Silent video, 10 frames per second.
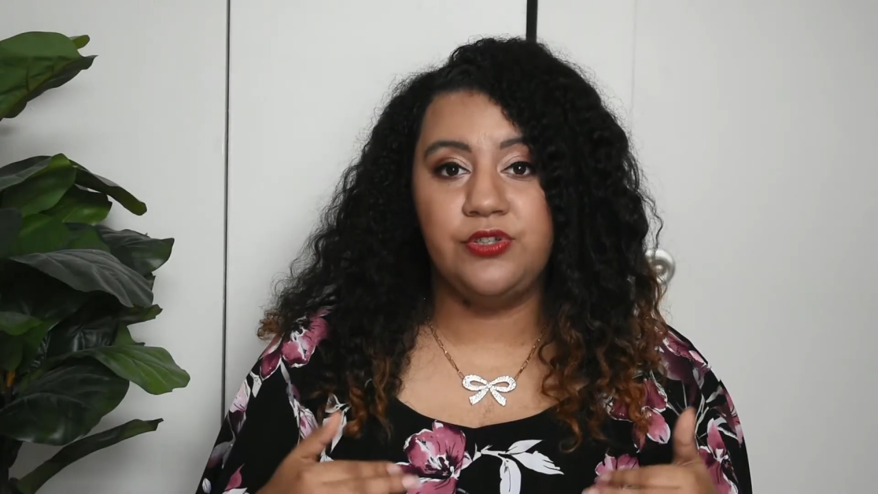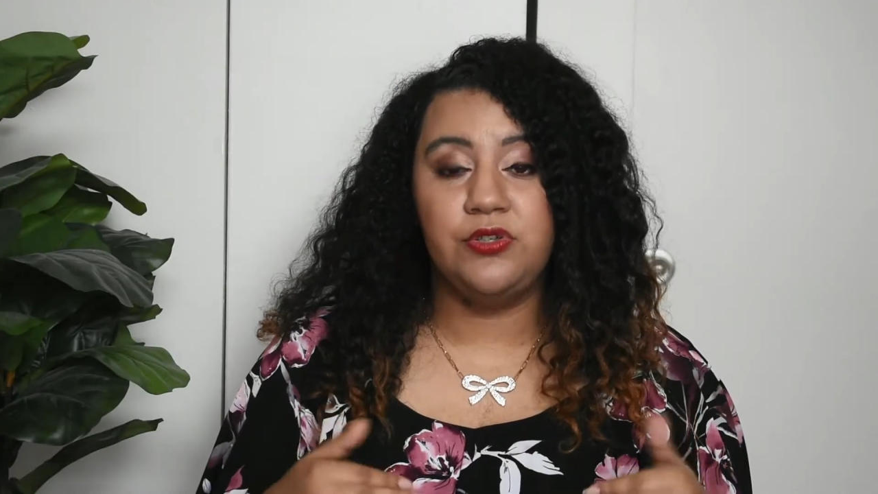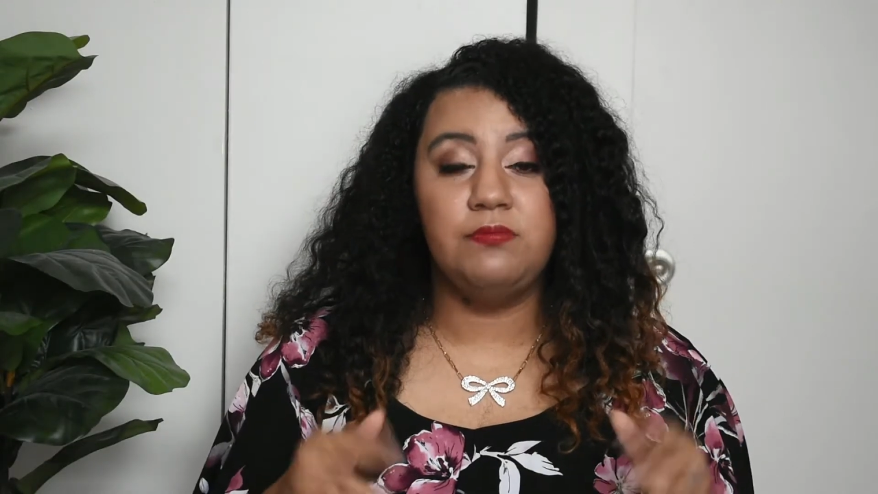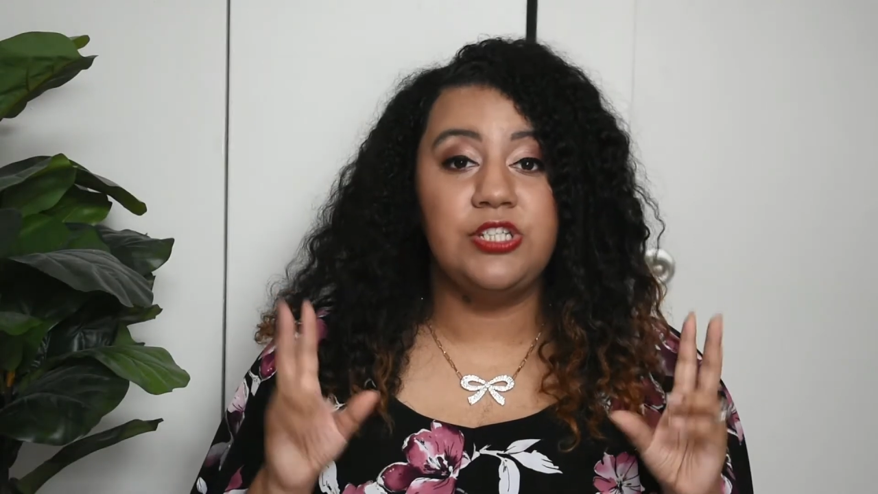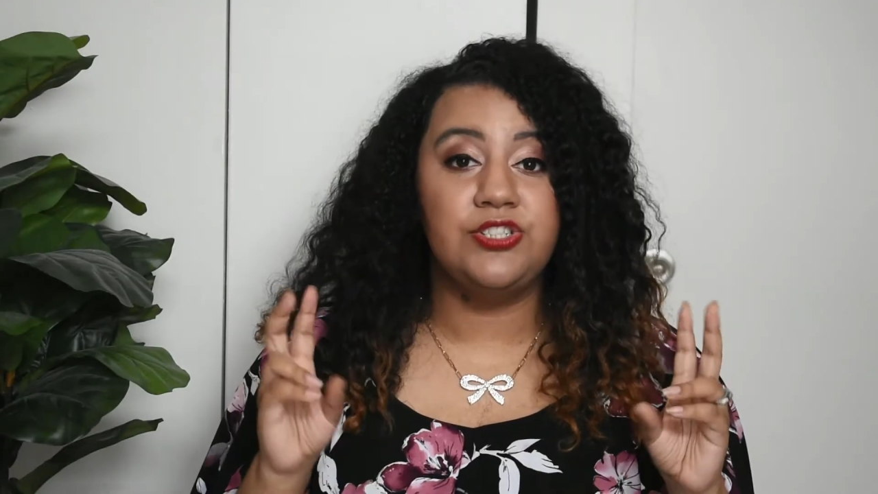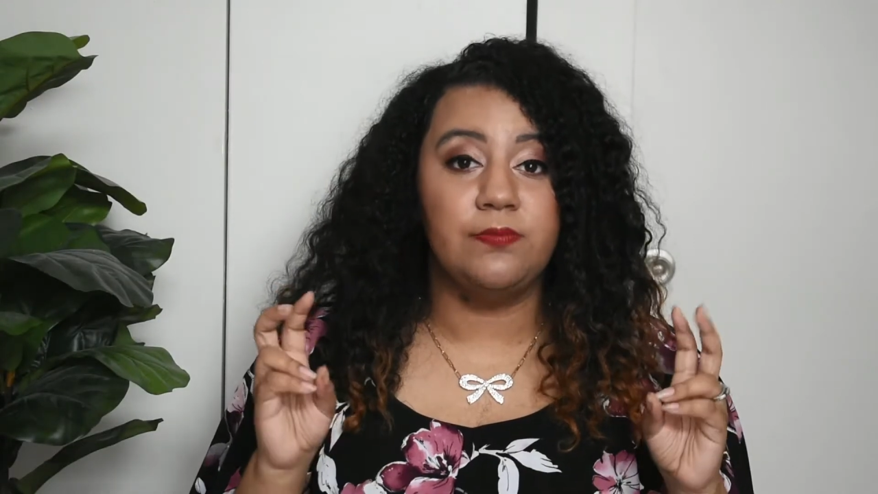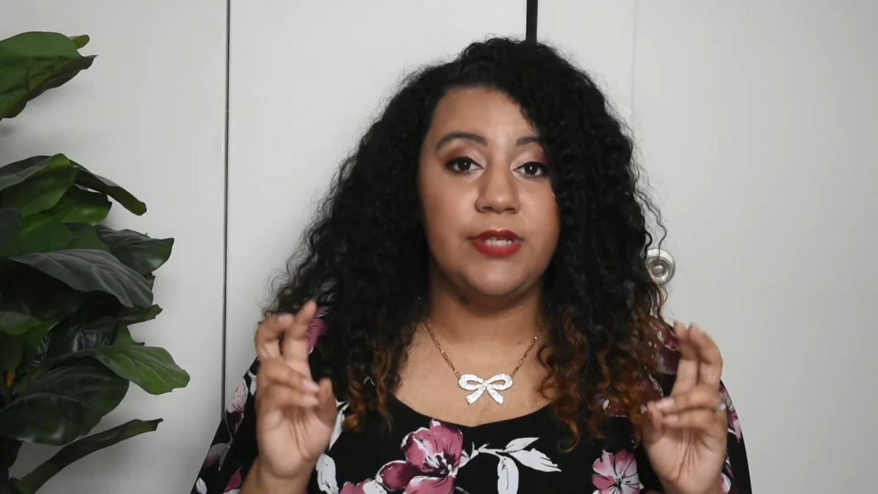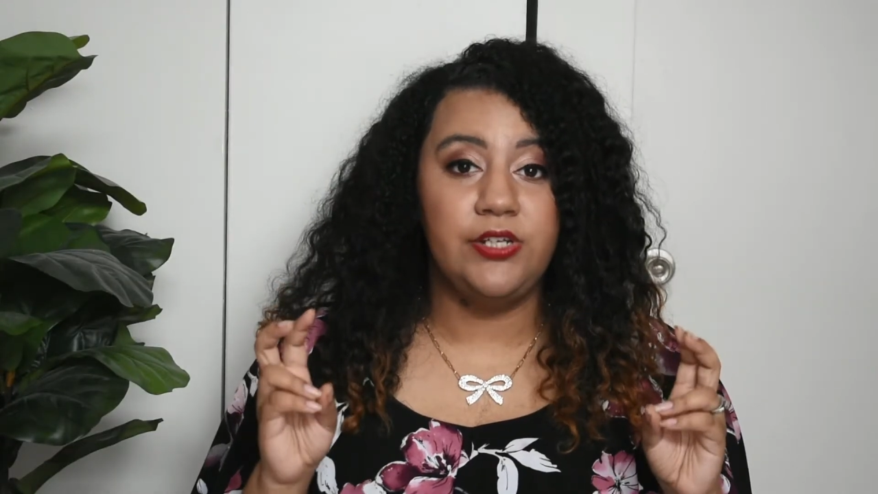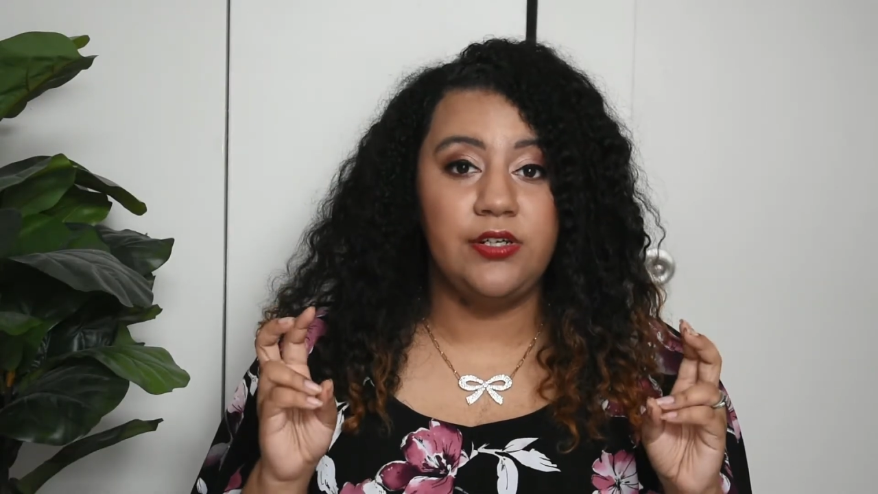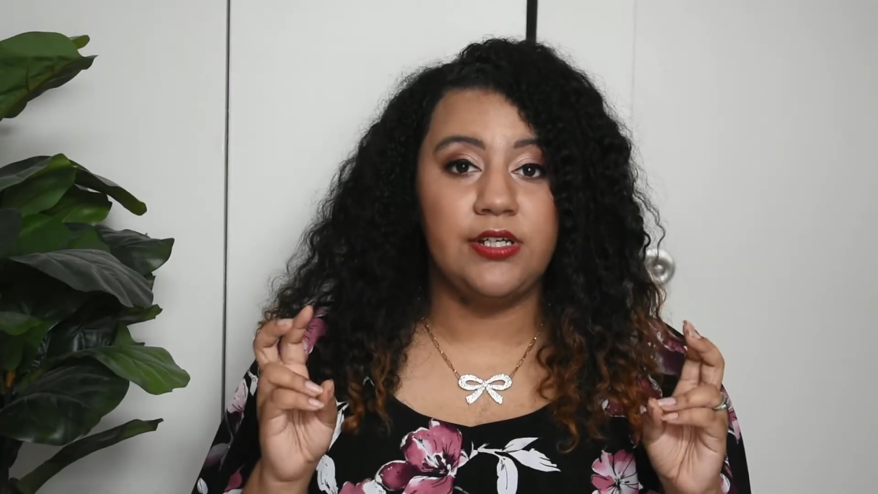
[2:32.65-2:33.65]
you miss your
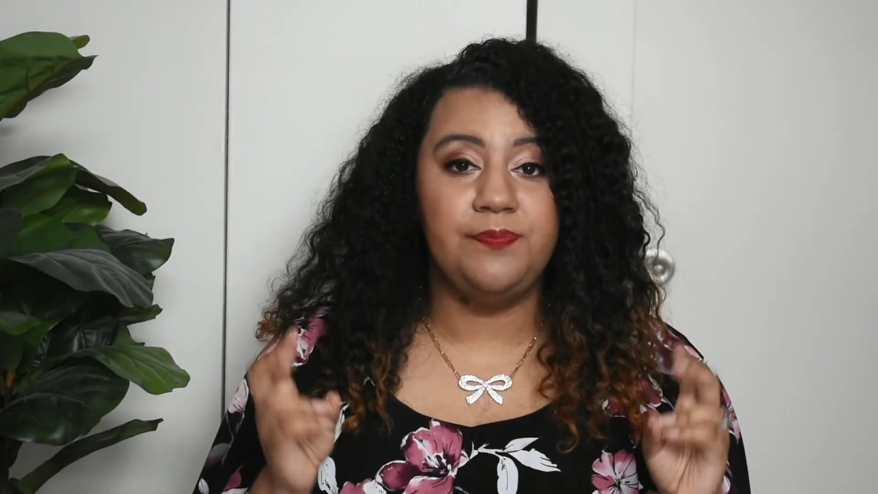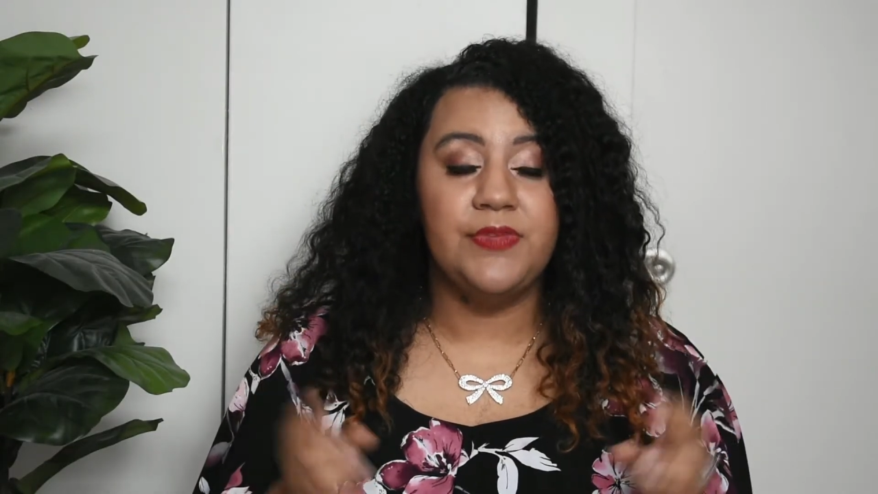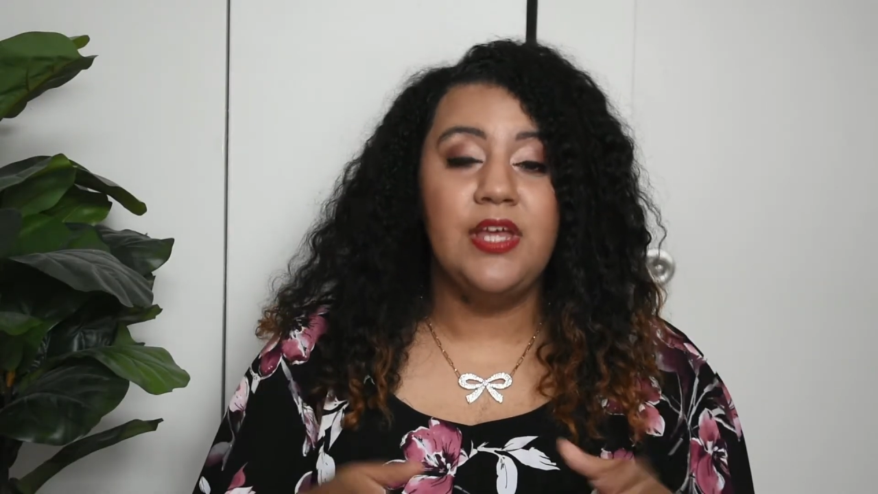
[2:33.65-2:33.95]
period.